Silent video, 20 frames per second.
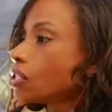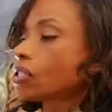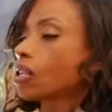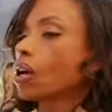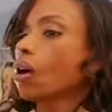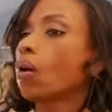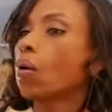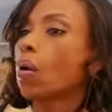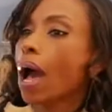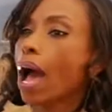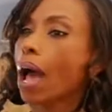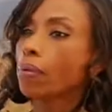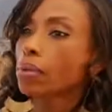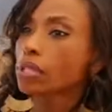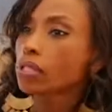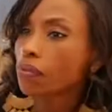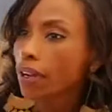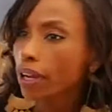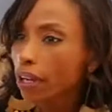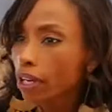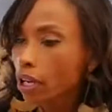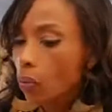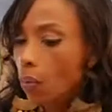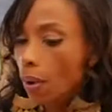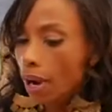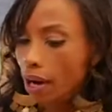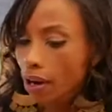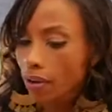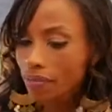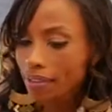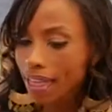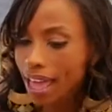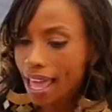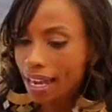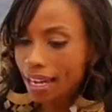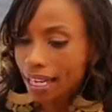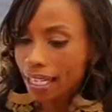So I was very aware of that,